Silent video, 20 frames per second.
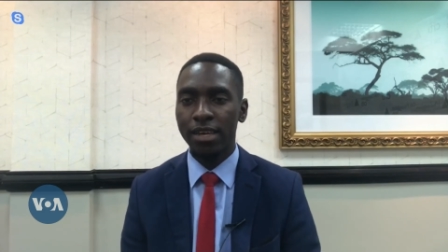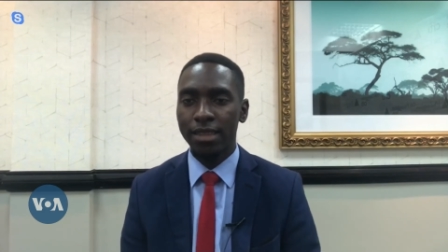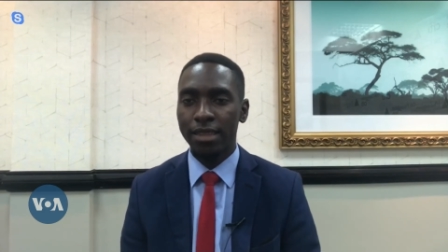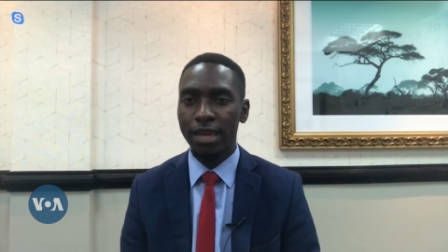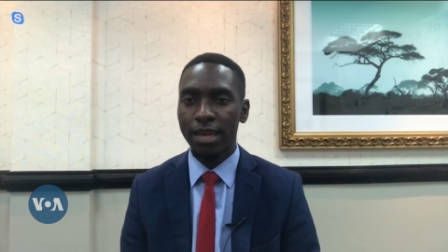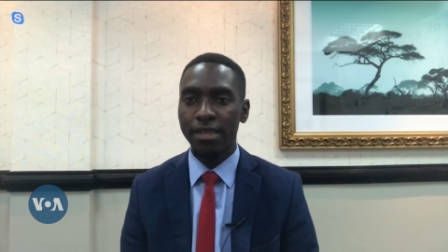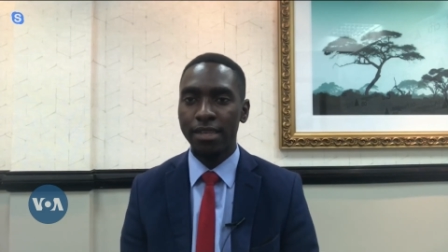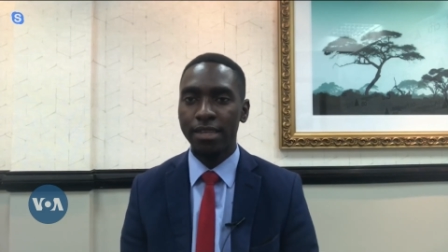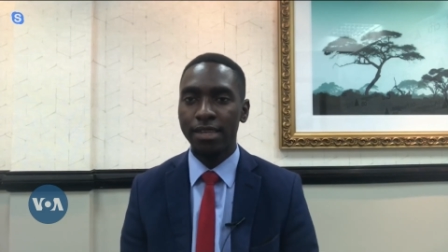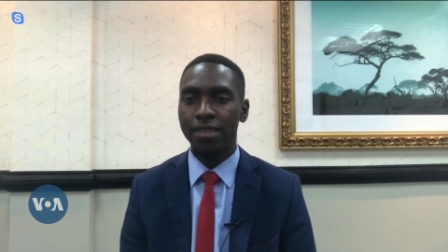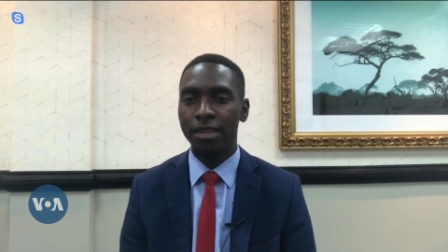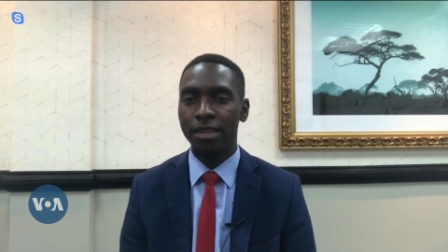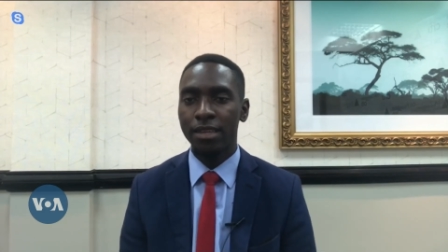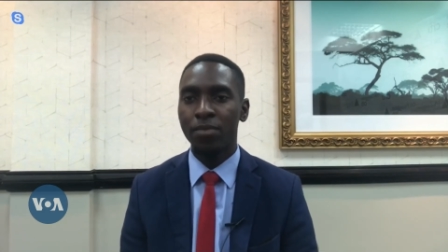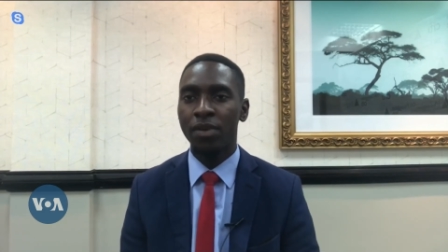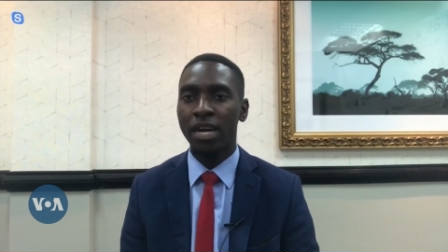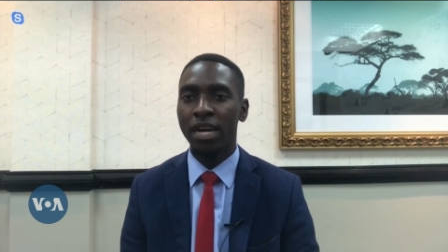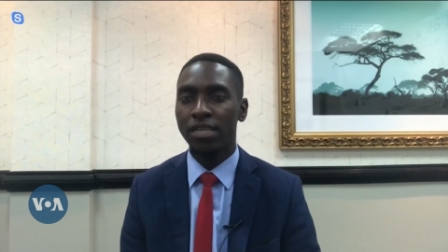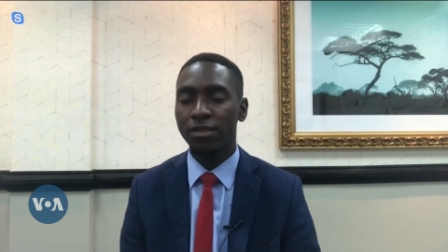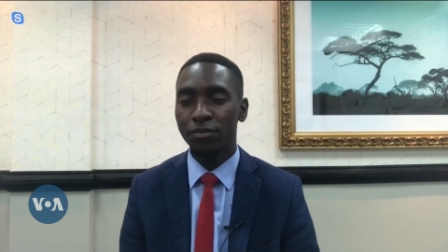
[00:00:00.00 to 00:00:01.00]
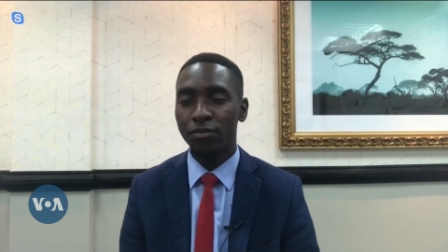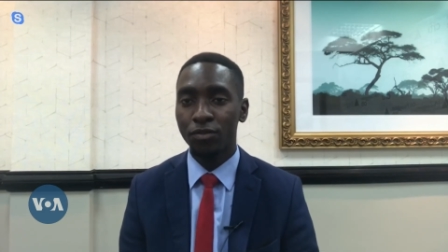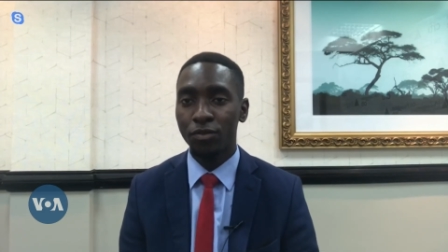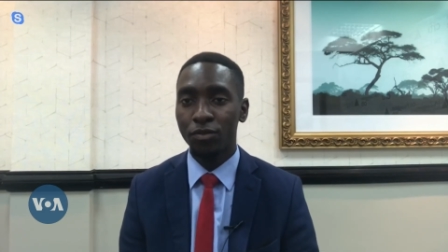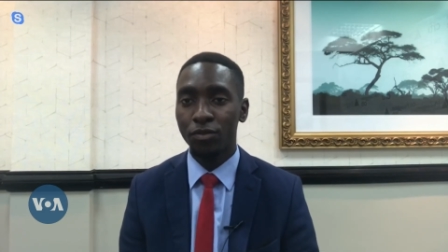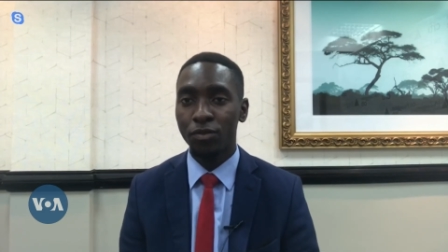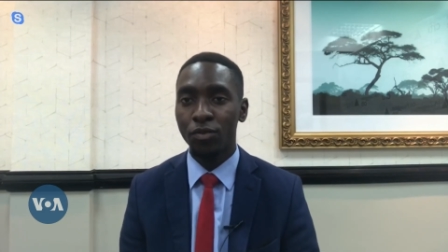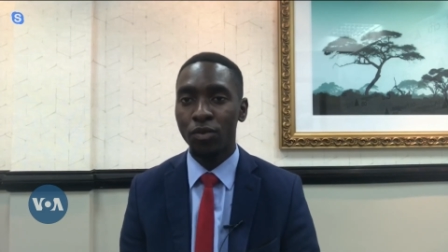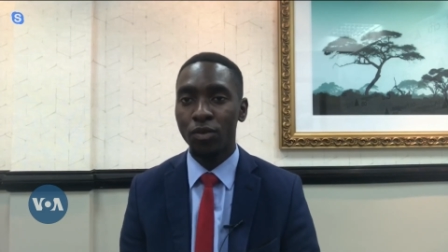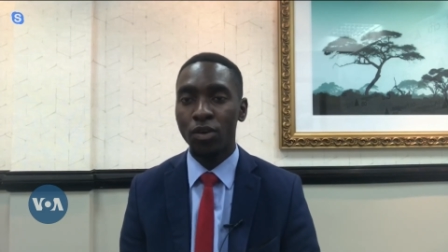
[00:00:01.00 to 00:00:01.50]
that has impact
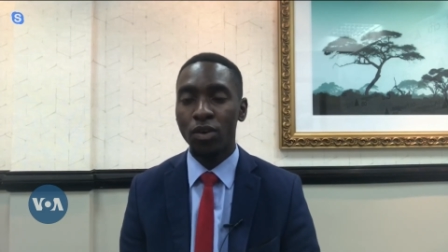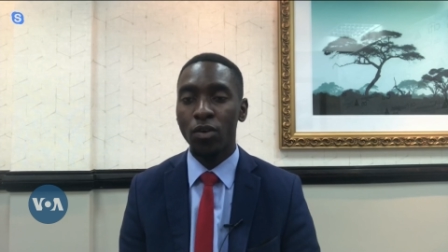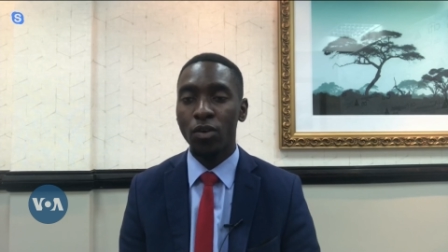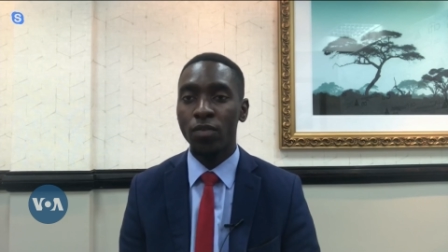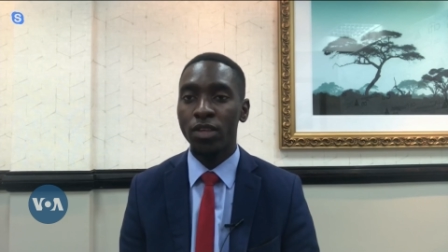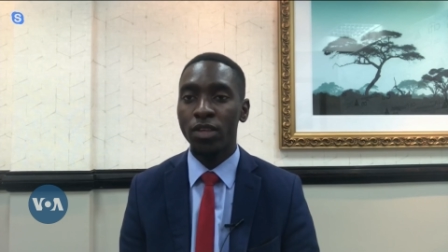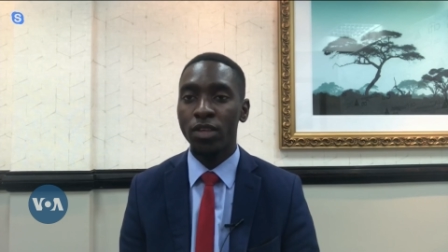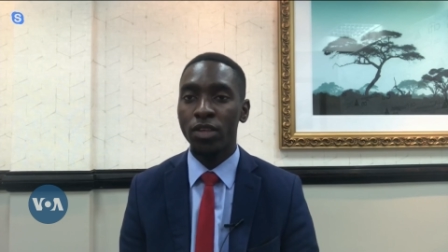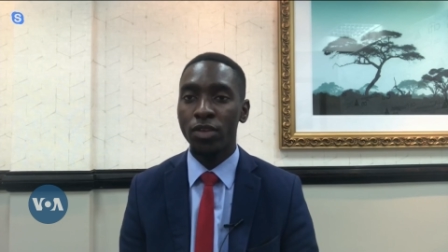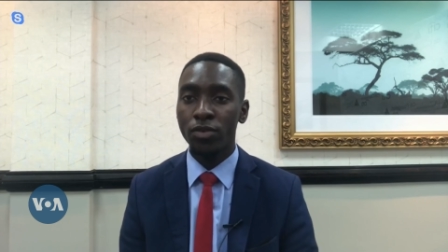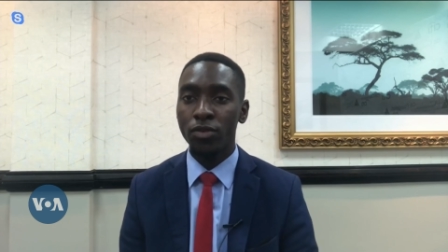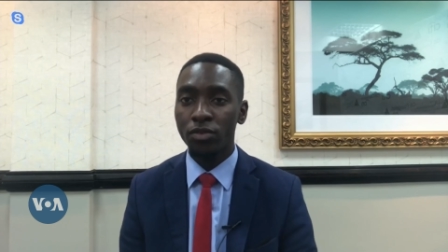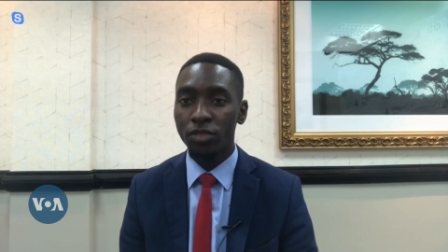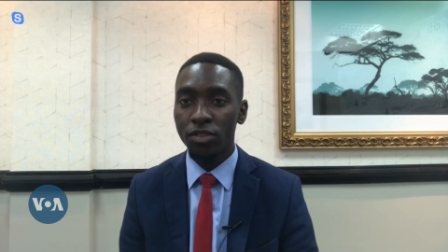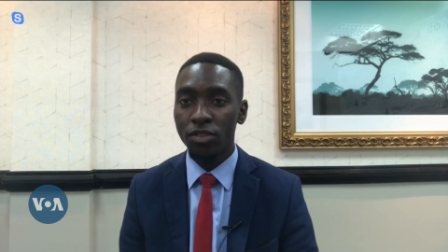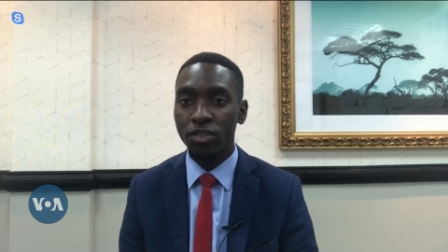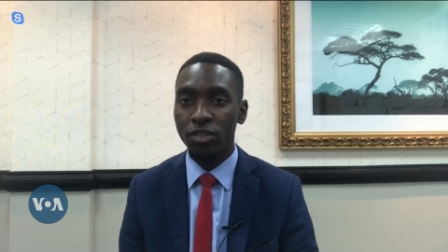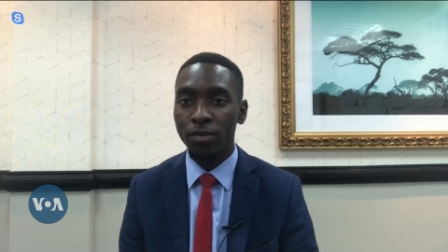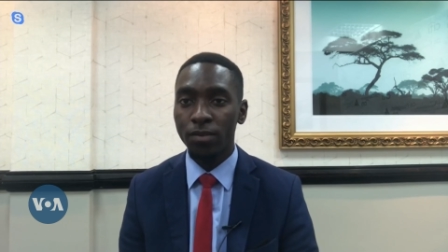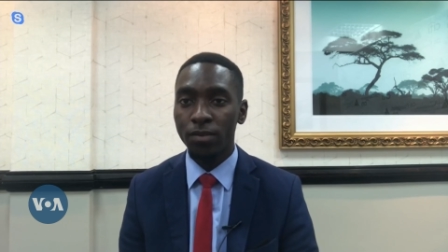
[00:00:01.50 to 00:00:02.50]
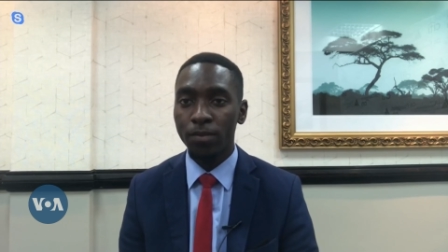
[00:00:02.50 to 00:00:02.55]
for the youth